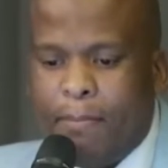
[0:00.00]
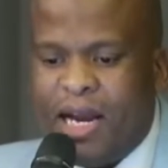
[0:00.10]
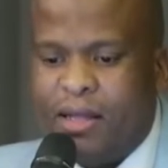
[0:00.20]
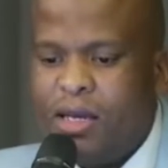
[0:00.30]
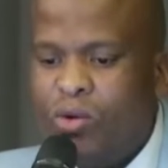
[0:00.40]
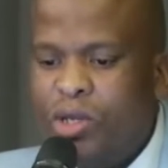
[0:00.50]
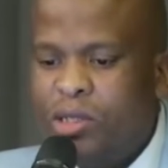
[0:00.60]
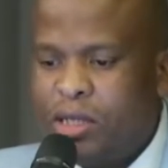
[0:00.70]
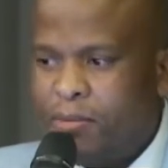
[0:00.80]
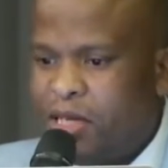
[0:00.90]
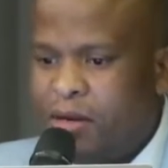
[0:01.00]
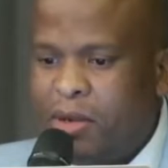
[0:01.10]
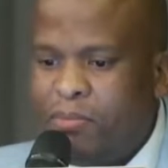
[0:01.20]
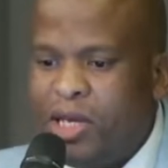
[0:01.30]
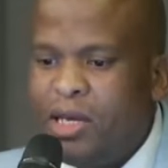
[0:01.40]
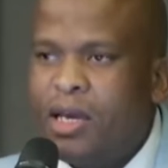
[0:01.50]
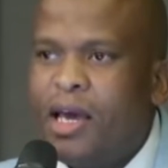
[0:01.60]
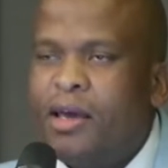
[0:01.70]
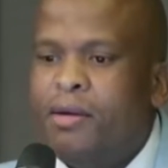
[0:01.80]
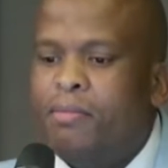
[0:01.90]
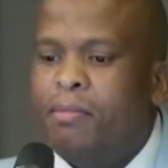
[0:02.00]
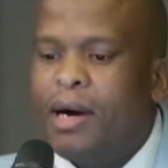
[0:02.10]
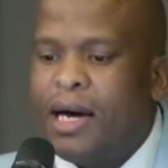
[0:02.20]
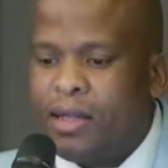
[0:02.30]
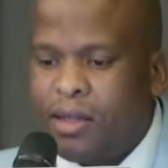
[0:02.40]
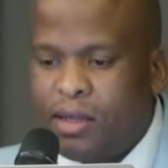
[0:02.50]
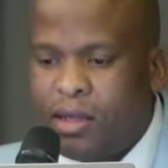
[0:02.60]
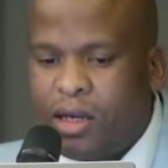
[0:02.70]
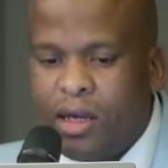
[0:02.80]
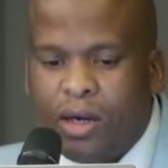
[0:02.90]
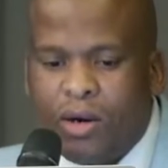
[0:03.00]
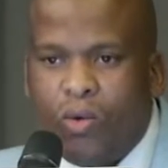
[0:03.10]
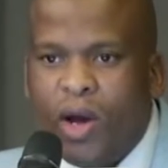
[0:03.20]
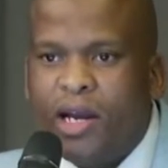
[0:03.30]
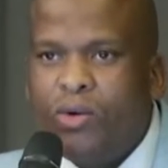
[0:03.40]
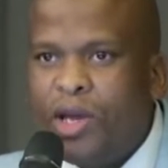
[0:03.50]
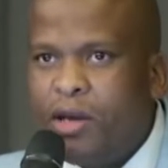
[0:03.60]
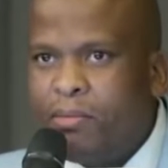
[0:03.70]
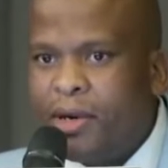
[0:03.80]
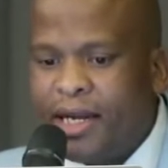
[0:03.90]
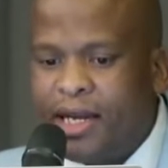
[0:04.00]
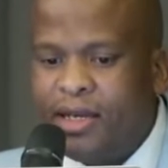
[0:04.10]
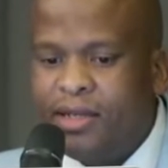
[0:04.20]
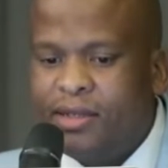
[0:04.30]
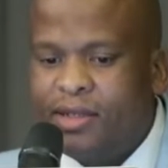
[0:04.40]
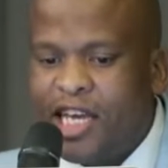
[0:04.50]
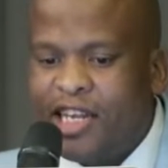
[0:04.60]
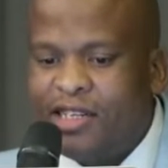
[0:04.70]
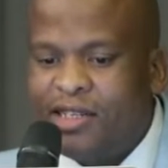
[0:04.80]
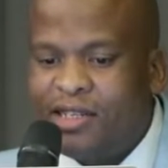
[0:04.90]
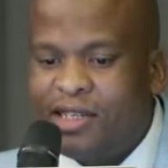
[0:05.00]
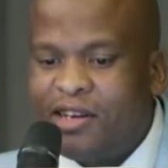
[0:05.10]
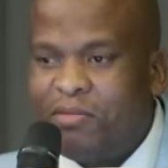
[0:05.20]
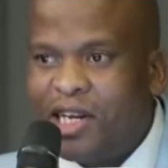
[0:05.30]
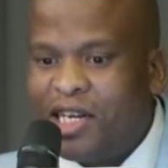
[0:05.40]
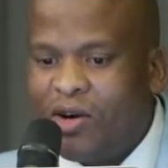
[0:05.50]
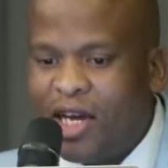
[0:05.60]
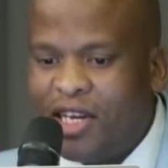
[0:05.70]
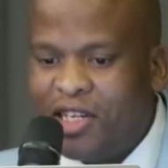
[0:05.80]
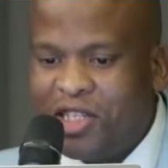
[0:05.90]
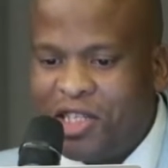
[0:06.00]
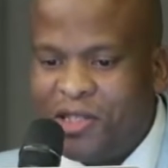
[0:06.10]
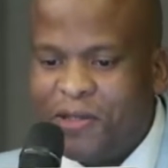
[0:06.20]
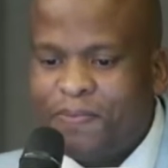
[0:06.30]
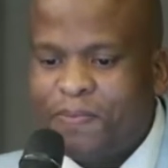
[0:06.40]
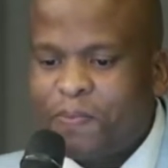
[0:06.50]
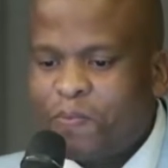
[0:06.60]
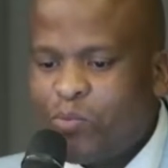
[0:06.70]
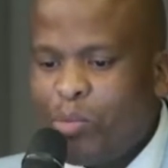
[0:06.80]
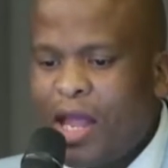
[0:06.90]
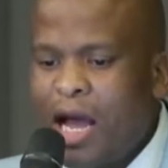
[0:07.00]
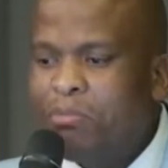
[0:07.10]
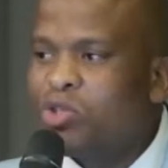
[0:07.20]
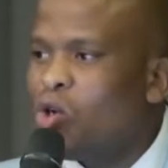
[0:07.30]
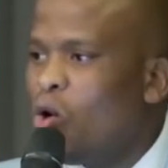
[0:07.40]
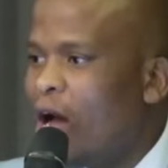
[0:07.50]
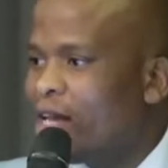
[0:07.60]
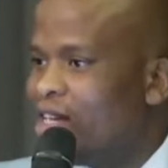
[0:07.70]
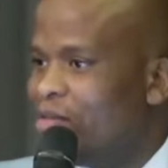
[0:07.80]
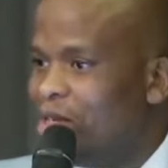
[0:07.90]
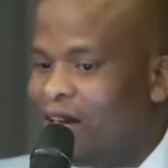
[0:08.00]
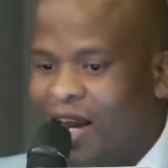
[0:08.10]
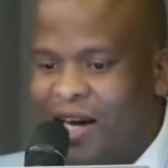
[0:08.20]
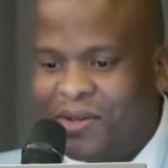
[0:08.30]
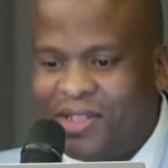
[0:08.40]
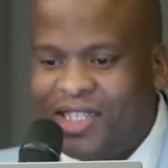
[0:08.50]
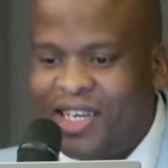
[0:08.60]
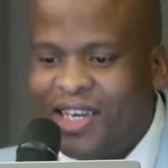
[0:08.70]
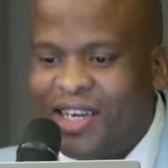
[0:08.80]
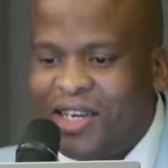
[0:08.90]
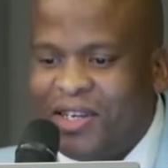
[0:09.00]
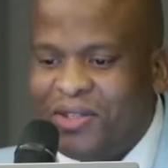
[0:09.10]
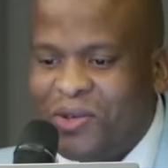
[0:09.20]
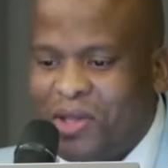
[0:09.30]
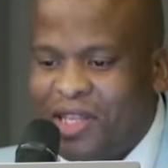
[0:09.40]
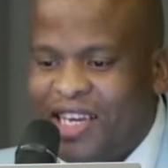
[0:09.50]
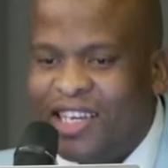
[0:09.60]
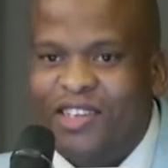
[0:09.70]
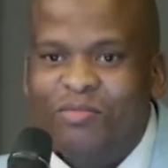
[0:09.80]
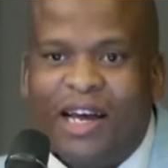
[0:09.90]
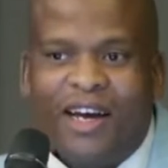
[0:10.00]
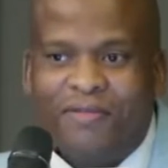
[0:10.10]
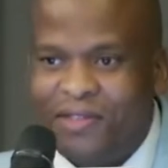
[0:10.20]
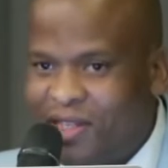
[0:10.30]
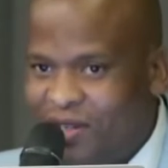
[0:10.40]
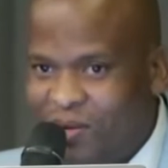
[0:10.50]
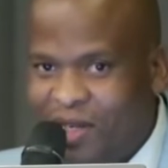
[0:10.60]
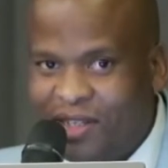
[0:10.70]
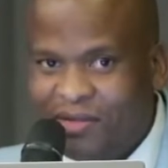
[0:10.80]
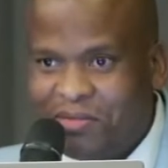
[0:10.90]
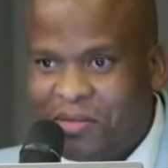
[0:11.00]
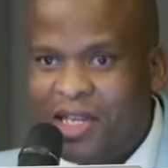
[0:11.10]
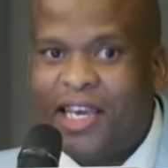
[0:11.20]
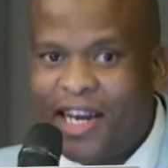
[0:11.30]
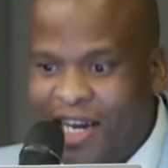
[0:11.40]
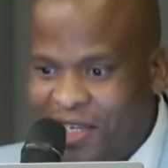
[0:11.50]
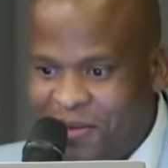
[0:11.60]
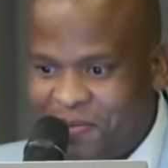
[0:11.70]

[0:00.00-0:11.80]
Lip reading: but I think with September being a month when we embrace and celebrate our heritage, I'm sure I can be allowed to thank in my African way. Can I?